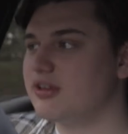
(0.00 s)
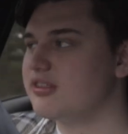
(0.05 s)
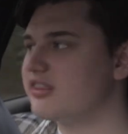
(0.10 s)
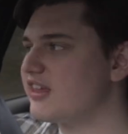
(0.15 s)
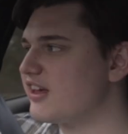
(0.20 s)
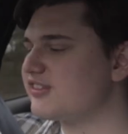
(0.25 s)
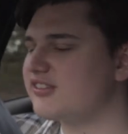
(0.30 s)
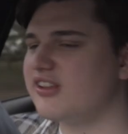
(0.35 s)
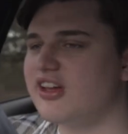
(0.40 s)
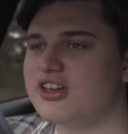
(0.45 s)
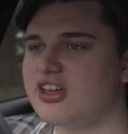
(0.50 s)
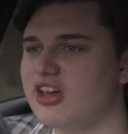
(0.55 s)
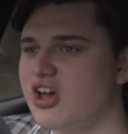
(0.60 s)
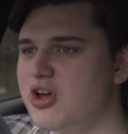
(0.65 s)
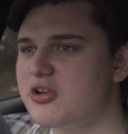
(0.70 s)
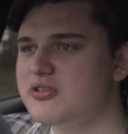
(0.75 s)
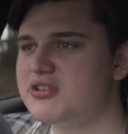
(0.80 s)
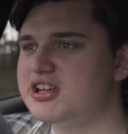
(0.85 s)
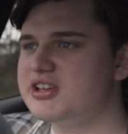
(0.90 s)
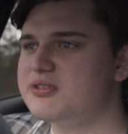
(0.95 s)
That's like
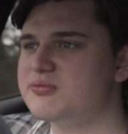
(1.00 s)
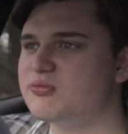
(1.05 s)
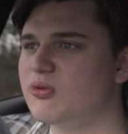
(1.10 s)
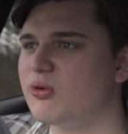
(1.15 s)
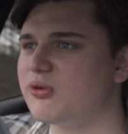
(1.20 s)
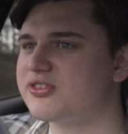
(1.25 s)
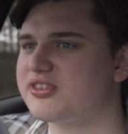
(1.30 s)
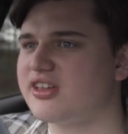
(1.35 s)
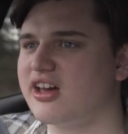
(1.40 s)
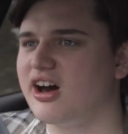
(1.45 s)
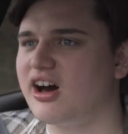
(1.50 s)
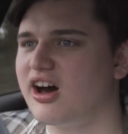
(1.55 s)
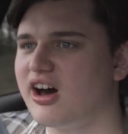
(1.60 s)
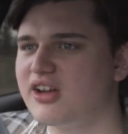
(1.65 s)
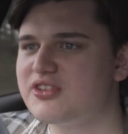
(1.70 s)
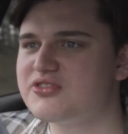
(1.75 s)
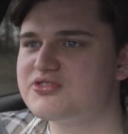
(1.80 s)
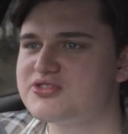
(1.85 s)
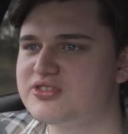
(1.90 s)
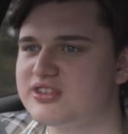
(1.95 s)
only, what's that,
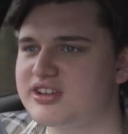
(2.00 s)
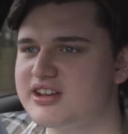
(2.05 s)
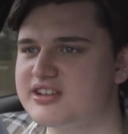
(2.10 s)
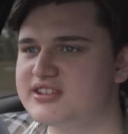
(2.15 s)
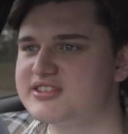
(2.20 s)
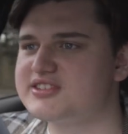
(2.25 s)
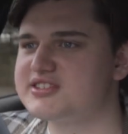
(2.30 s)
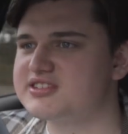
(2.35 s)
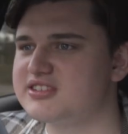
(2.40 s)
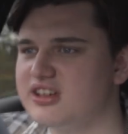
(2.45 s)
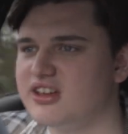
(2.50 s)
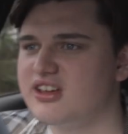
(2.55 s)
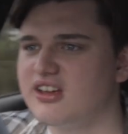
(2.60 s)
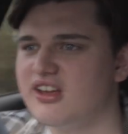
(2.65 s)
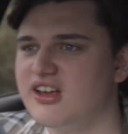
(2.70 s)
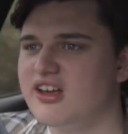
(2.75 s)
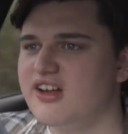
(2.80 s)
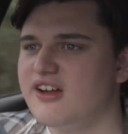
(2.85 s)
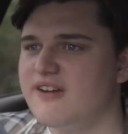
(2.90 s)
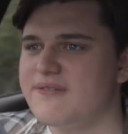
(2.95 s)

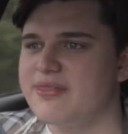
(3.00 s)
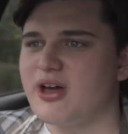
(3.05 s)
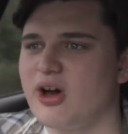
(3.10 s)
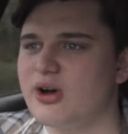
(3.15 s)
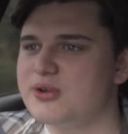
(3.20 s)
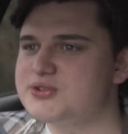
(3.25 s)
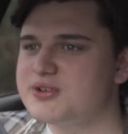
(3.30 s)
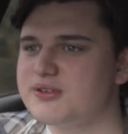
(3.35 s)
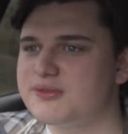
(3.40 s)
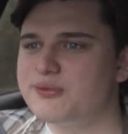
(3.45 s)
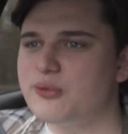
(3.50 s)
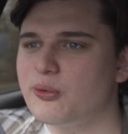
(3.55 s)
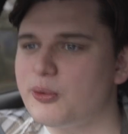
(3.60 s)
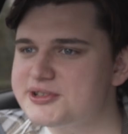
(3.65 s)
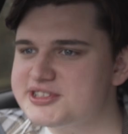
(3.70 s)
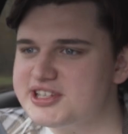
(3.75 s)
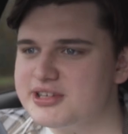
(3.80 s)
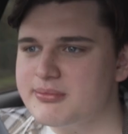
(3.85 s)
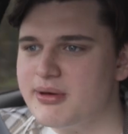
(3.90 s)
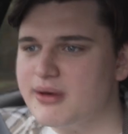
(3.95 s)

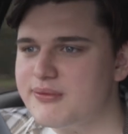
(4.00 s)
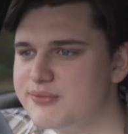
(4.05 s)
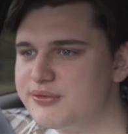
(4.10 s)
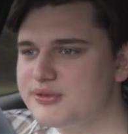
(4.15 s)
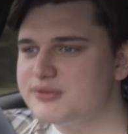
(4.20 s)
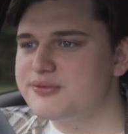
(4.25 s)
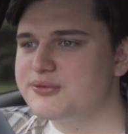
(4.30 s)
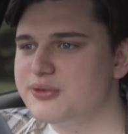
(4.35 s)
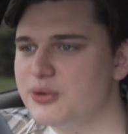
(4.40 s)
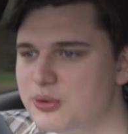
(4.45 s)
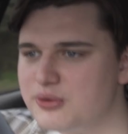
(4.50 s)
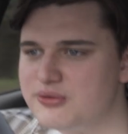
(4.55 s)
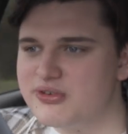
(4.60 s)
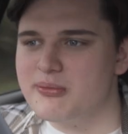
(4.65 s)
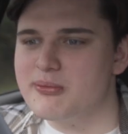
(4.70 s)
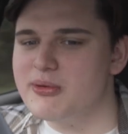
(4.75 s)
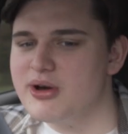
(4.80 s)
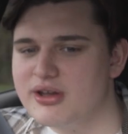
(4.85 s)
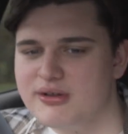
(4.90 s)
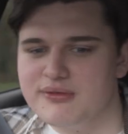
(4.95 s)
140 a month in fuel if
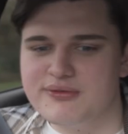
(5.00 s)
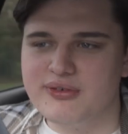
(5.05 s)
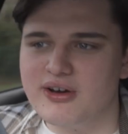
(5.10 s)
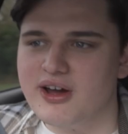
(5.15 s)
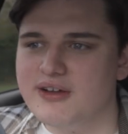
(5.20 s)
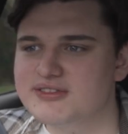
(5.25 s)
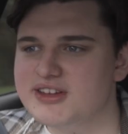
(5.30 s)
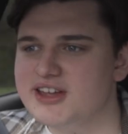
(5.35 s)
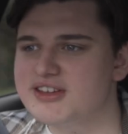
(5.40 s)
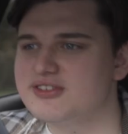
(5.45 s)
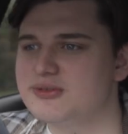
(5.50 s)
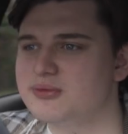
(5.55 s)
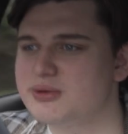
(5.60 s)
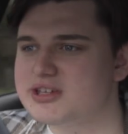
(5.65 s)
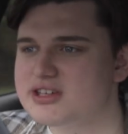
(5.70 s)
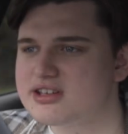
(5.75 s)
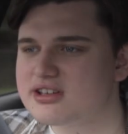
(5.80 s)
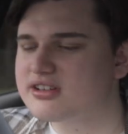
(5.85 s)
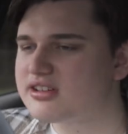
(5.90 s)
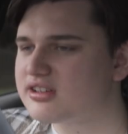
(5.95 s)
I'm working 5 days a
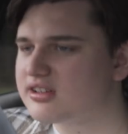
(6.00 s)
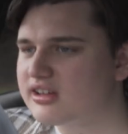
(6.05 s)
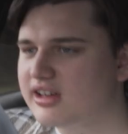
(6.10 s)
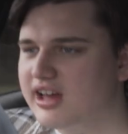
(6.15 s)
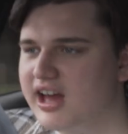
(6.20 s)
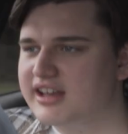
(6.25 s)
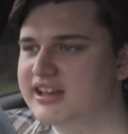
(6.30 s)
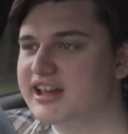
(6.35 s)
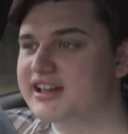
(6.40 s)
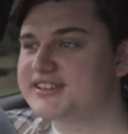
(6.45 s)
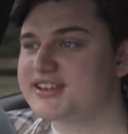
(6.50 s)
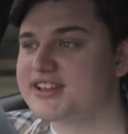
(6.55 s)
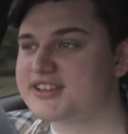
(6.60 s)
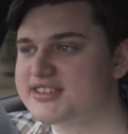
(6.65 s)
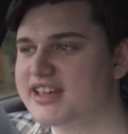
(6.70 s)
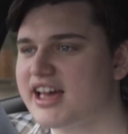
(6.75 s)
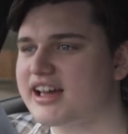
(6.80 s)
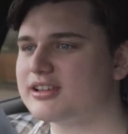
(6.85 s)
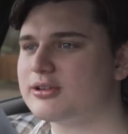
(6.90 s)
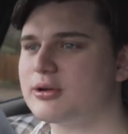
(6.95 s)
week. And that's
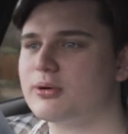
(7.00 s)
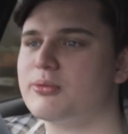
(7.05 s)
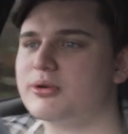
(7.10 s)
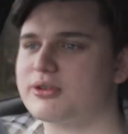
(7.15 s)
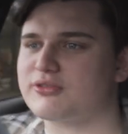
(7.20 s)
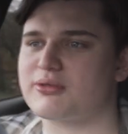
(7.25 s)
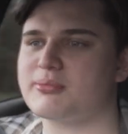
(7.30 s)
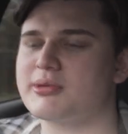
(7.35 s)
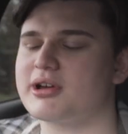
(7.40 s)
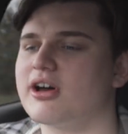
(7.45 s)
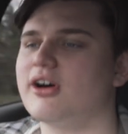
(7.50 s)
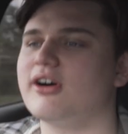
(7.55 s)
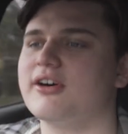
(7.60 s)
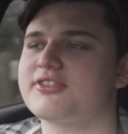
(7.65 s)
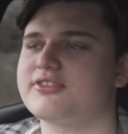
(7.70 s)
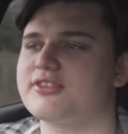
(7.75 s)
exactly what I wanted from a car.